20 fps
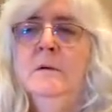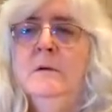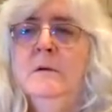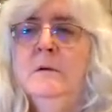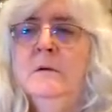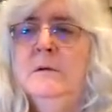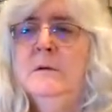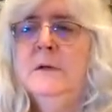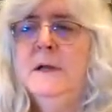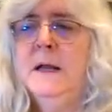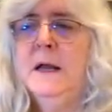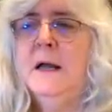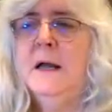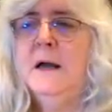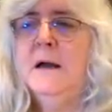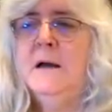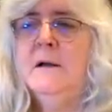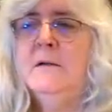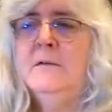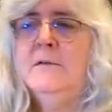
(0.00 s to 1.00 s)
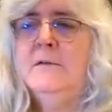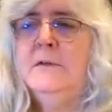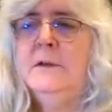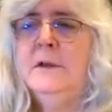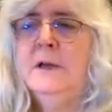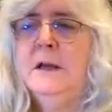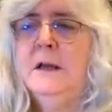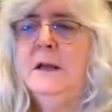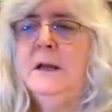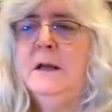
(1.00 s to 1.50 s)
We have
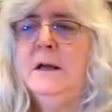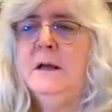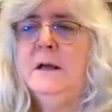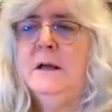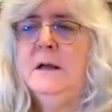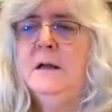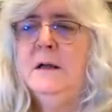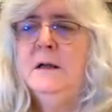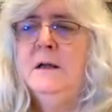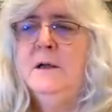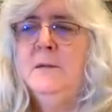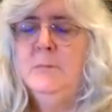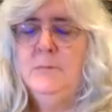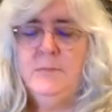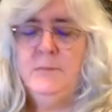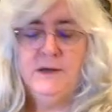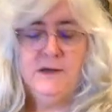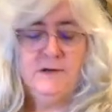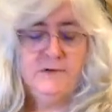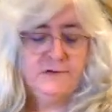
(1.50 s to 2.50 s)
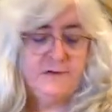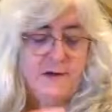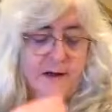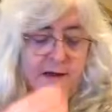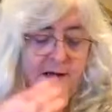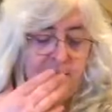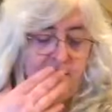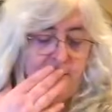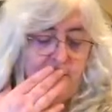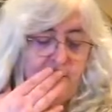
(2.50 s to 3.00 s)
the base
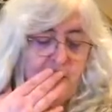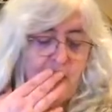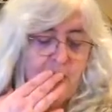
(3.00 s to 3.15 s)
layer.